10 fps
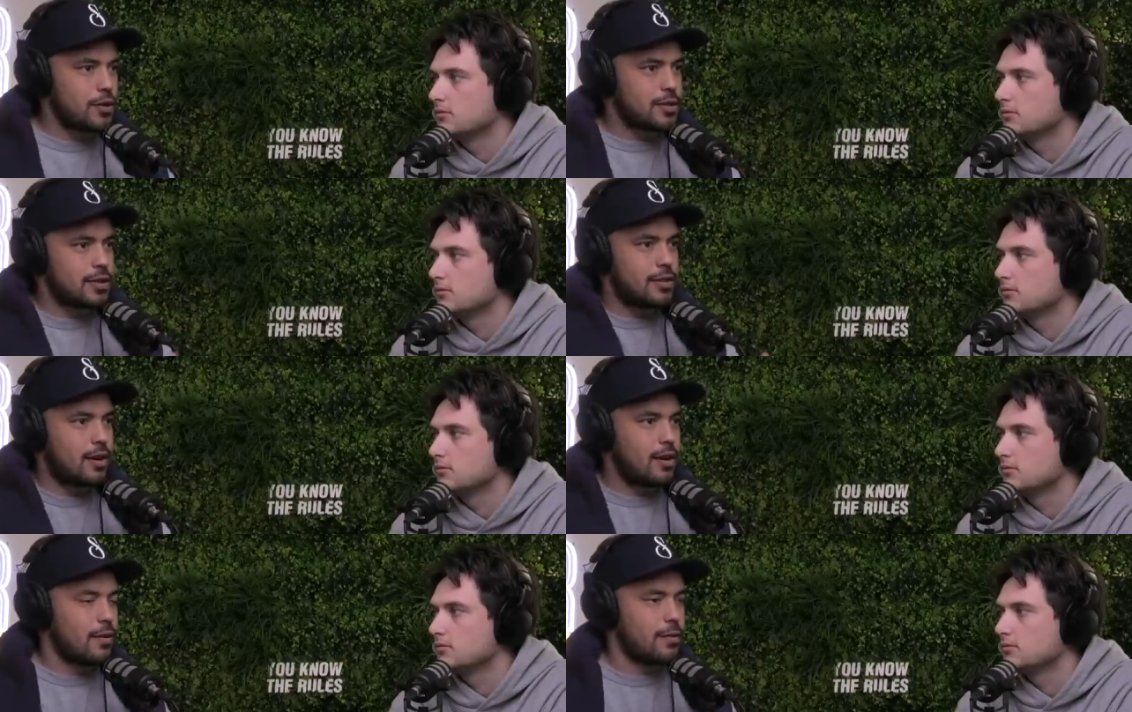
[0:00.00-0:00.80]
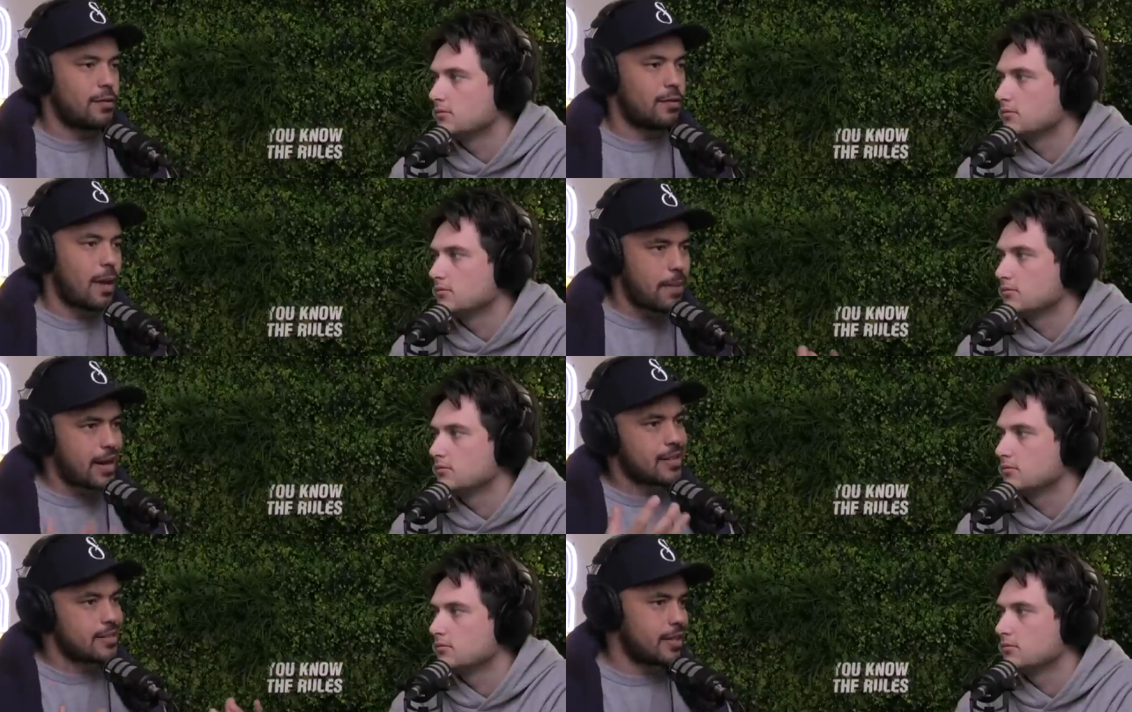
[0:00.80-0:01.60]
Speaker 1: unison of
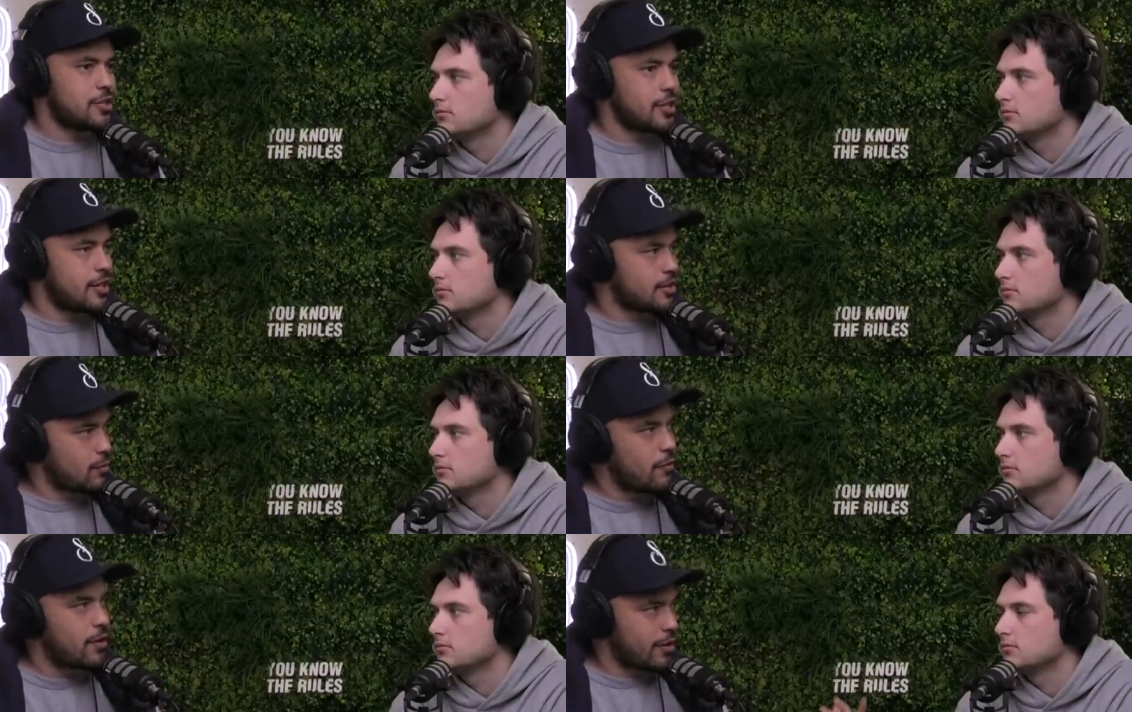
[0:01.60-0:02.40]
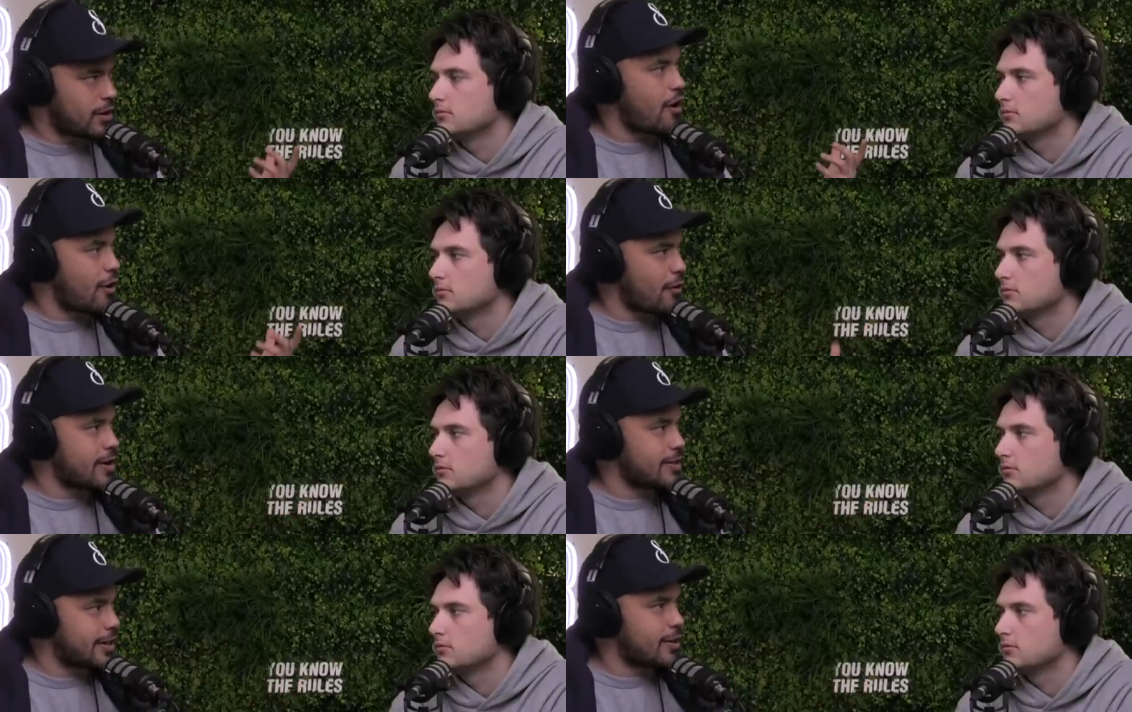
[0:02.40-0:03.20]
like balanced energy. So we're very guy
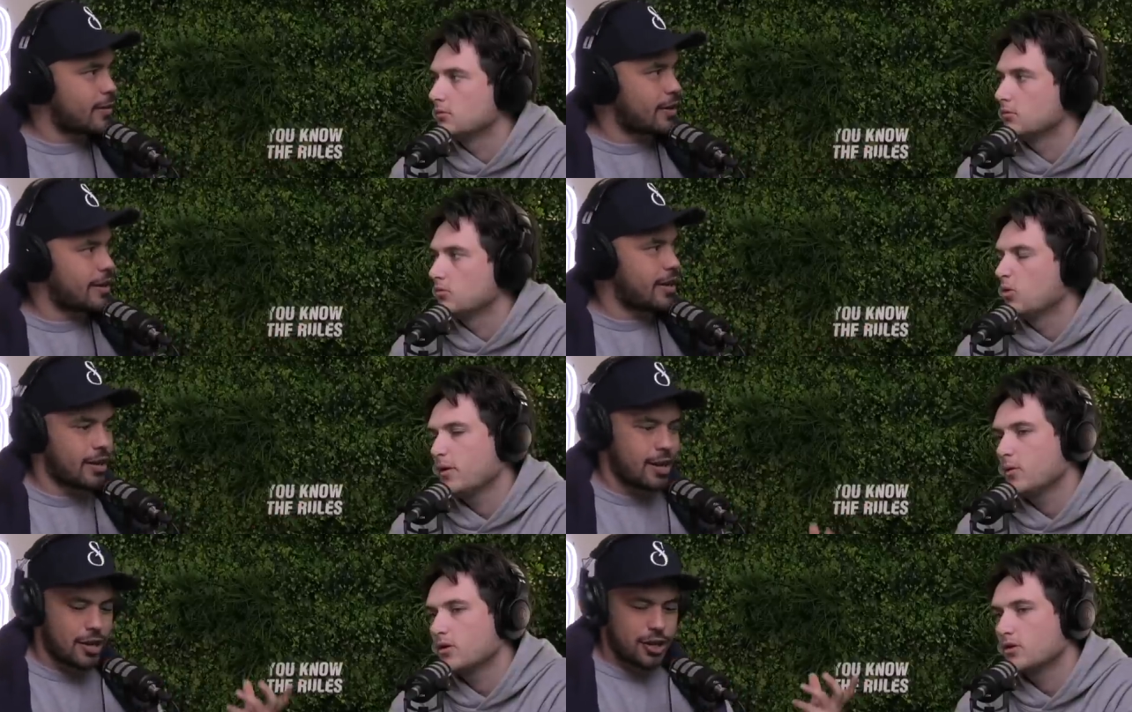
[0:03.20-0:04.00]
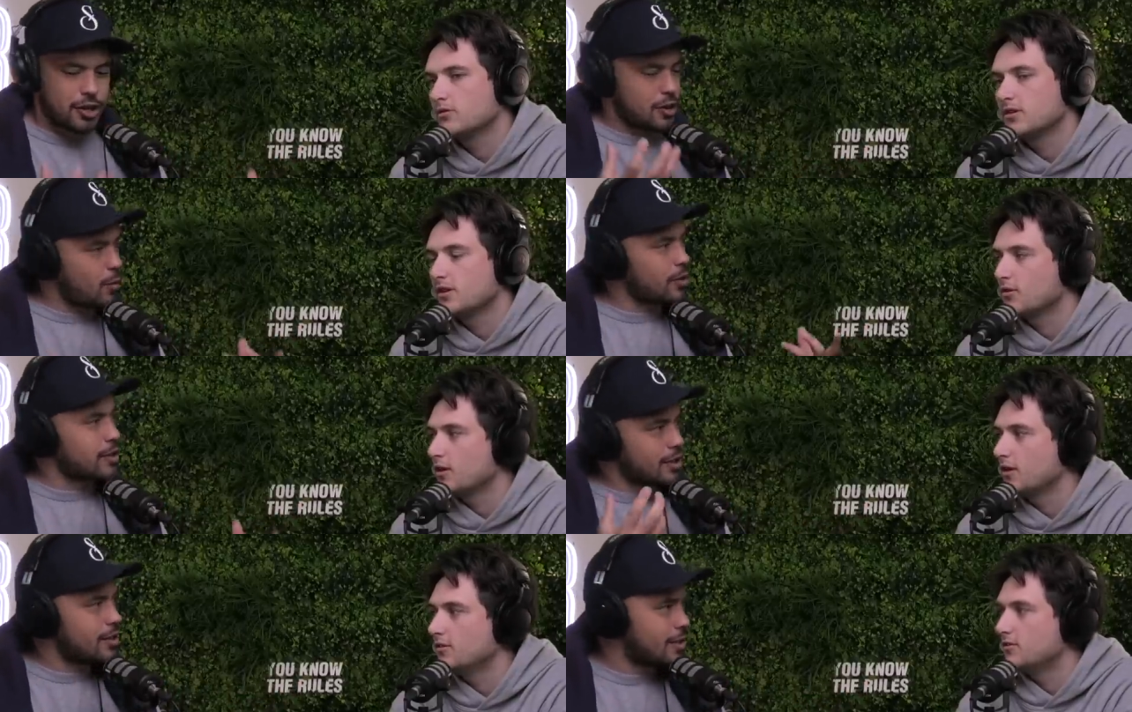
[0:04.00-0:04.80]
orientated around here. Well, we want you content you
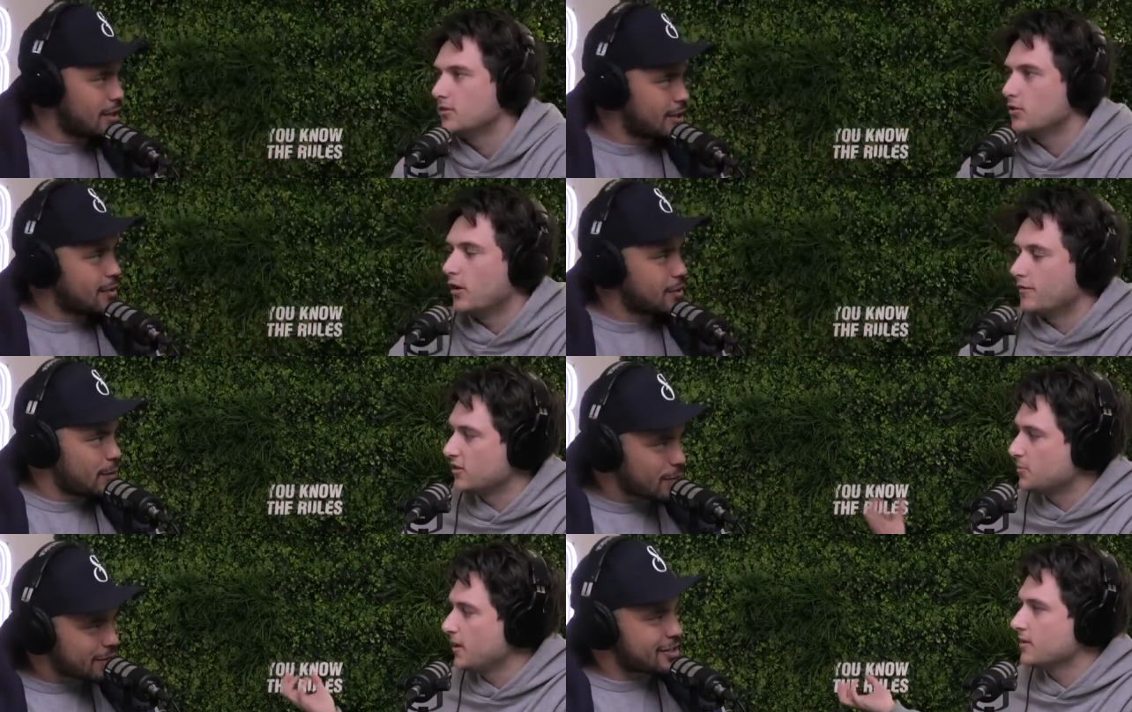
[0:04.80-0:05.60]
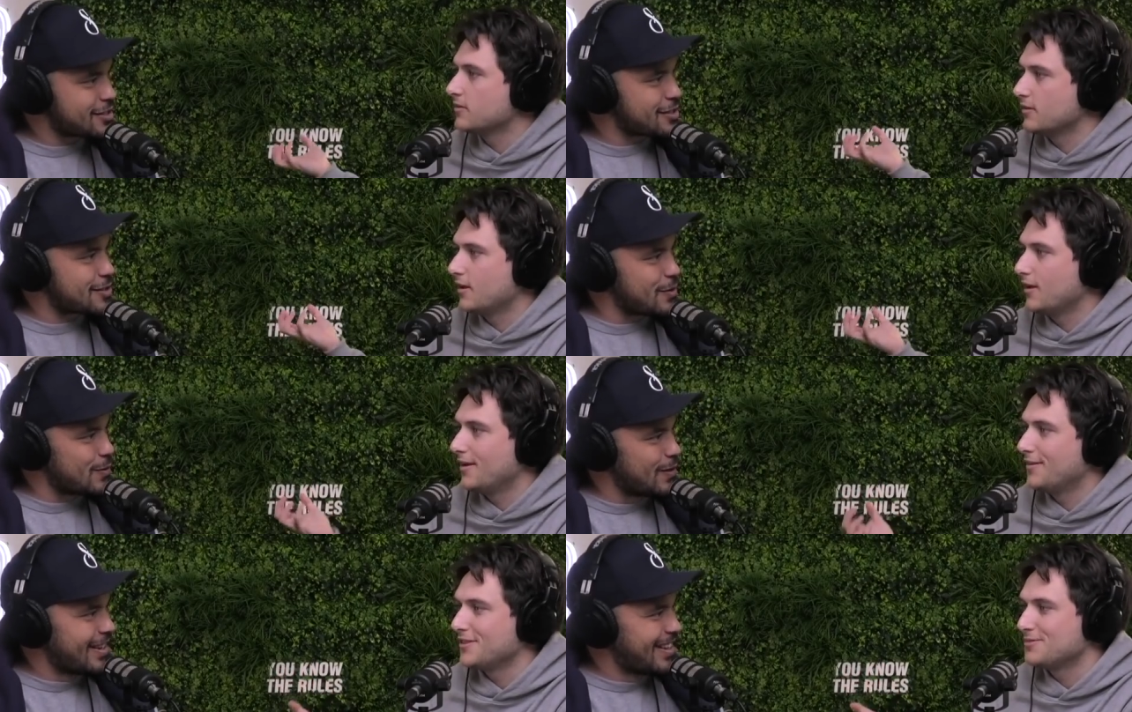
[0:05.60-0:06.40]
want, creators. Uh, if you want the sister to,
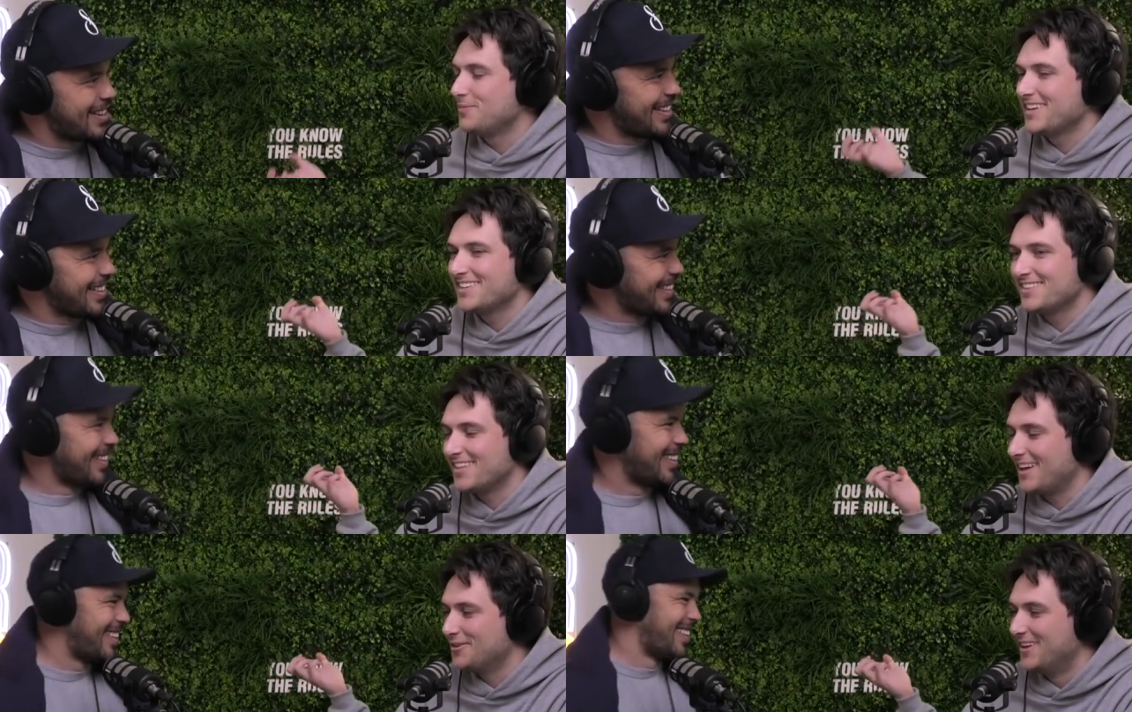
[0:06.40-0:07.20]
school. If they're speaking to that,